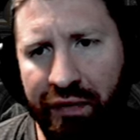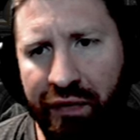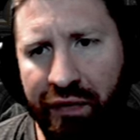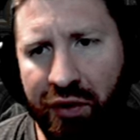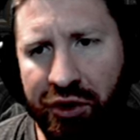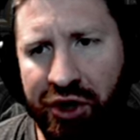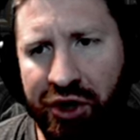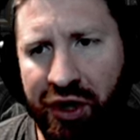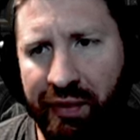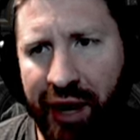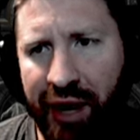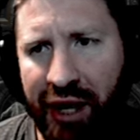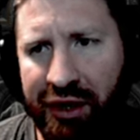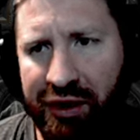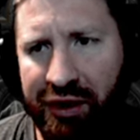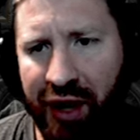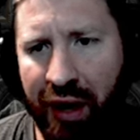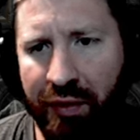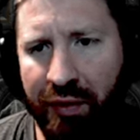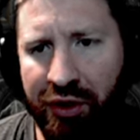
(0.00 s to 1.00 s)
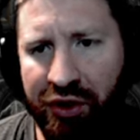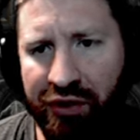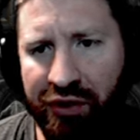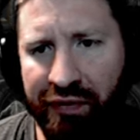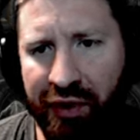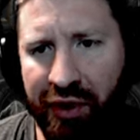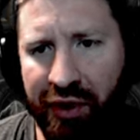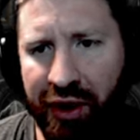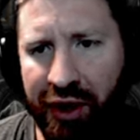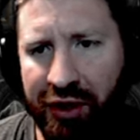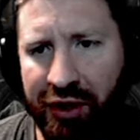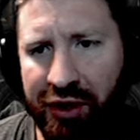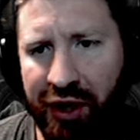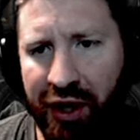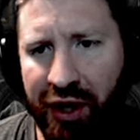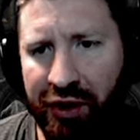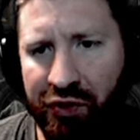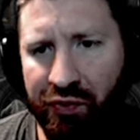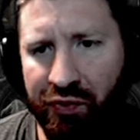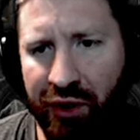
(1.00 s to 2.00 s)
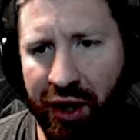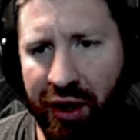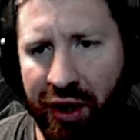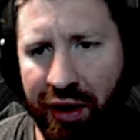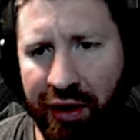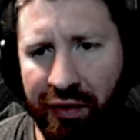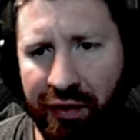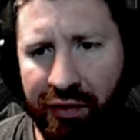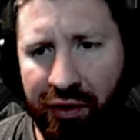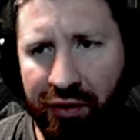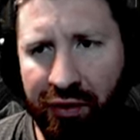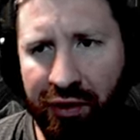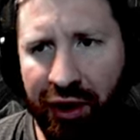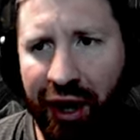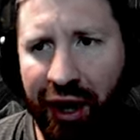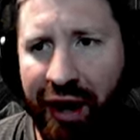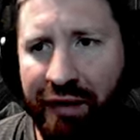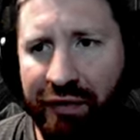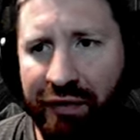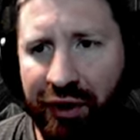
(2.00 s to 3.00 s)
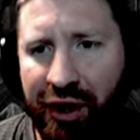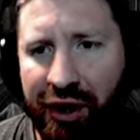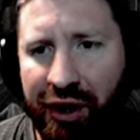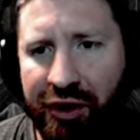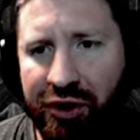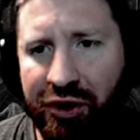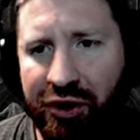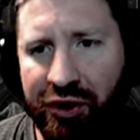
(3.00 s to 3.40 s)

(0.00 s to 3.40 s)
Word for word: 14 to max damage is a very nice stat as well, and it rolled Life Leech.